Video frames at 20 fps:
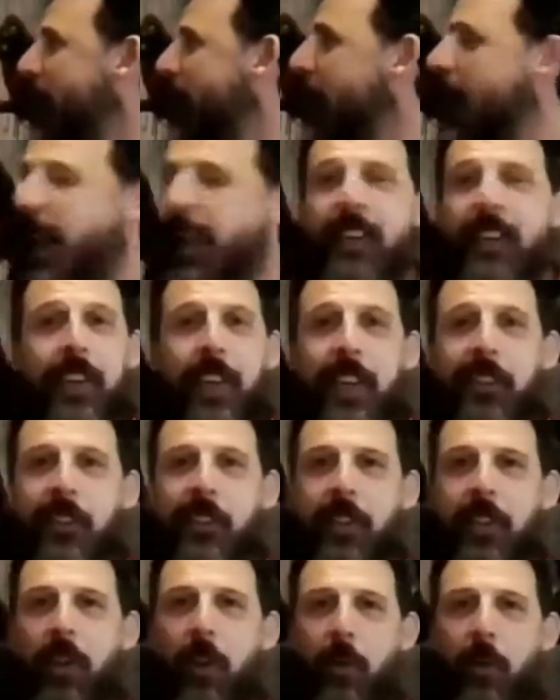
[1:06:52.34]
I could
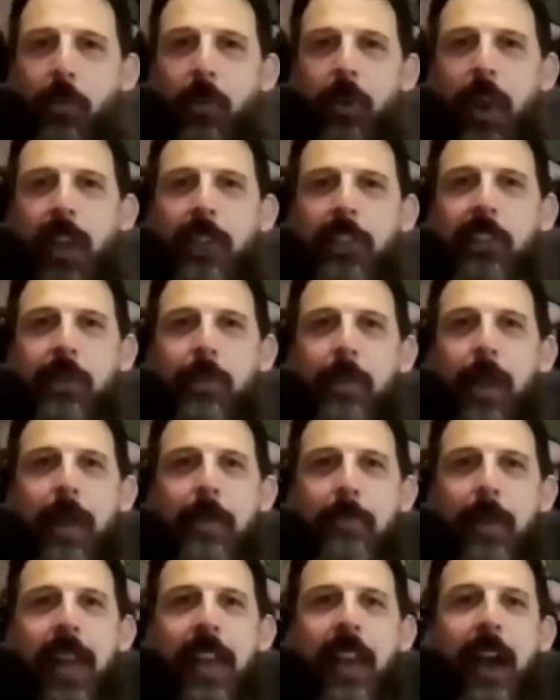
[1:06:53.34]
easily
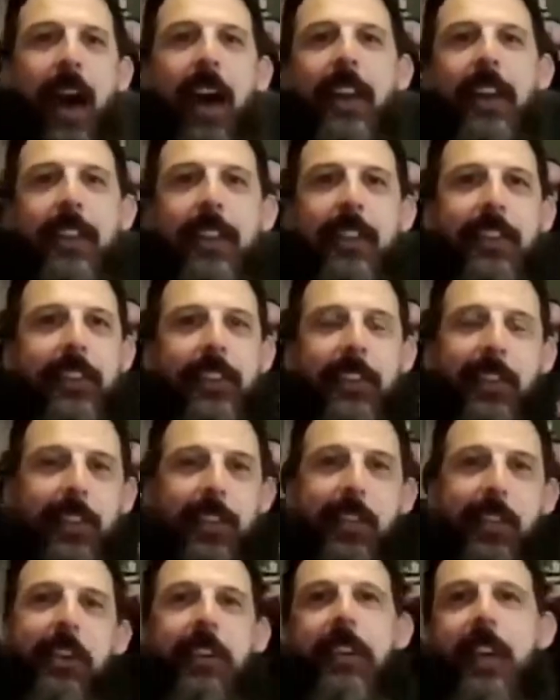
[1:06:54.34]
overestimate my audience's
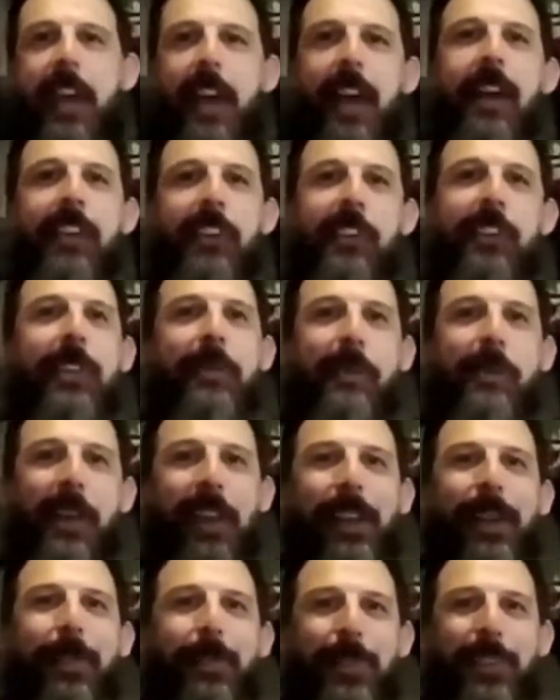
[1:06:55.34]
curiosity when
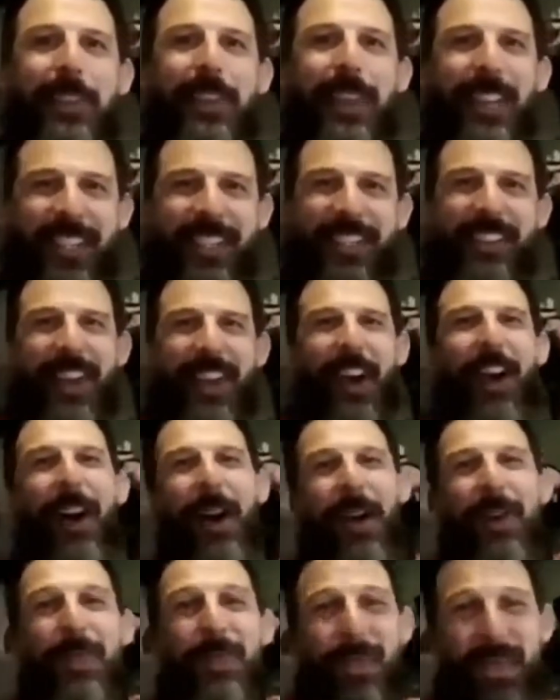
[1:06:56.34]
it comes to this
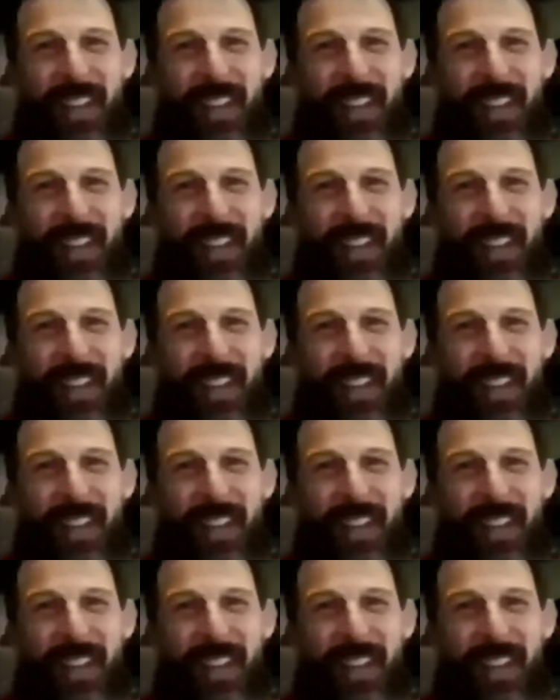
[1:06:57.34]
stuff.